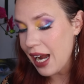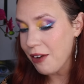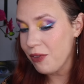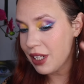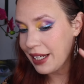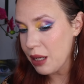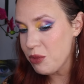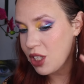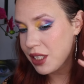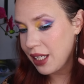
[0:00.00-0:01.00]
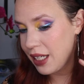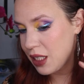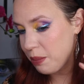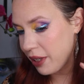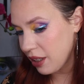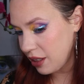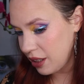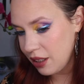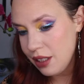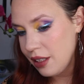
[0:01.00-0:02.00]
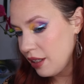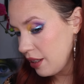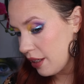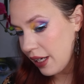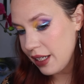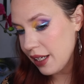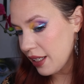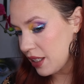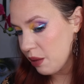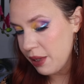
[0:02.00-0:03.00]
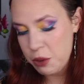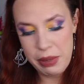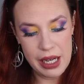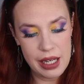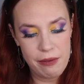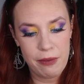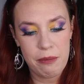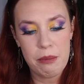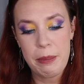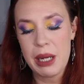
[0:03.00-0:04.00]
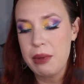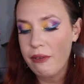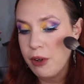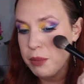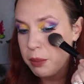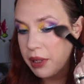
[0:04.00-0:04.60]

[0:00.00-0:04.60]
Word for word: I feel like I'm just getting sparkle and not so much pigment, pigment from the